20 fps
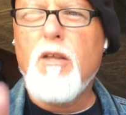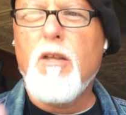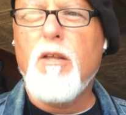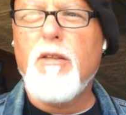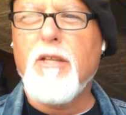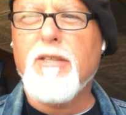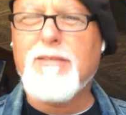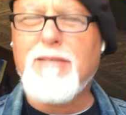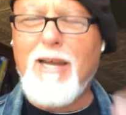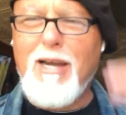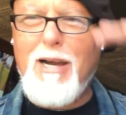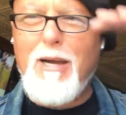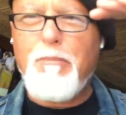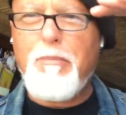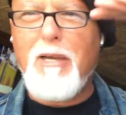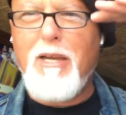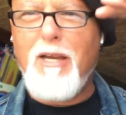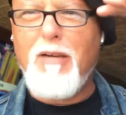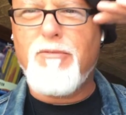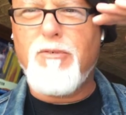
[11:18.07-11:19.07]
The top
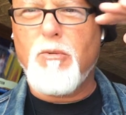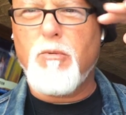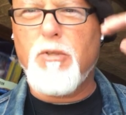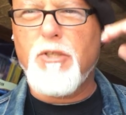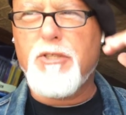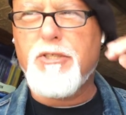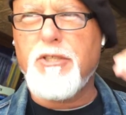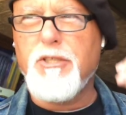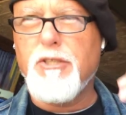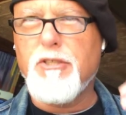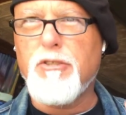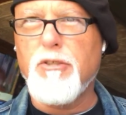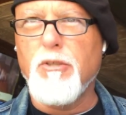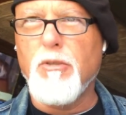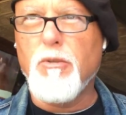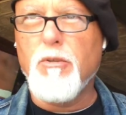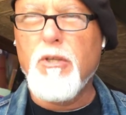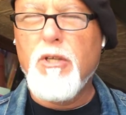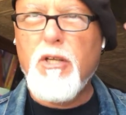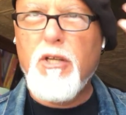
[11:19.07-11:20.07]
half of worksheet
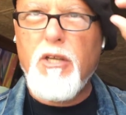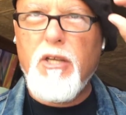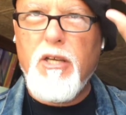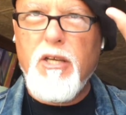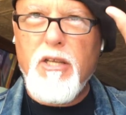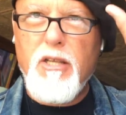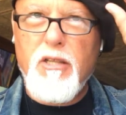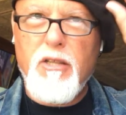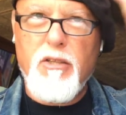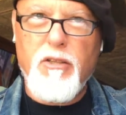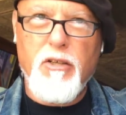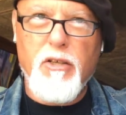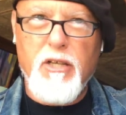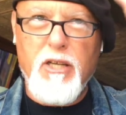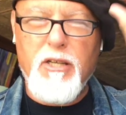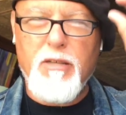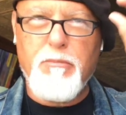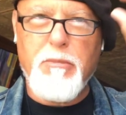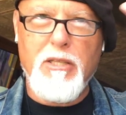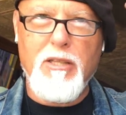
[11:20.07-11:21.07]
2, they're
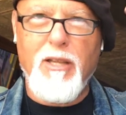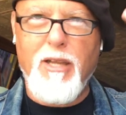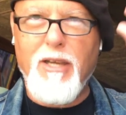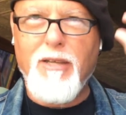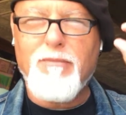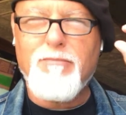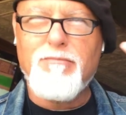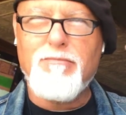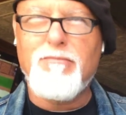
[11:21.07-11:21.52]
going to be like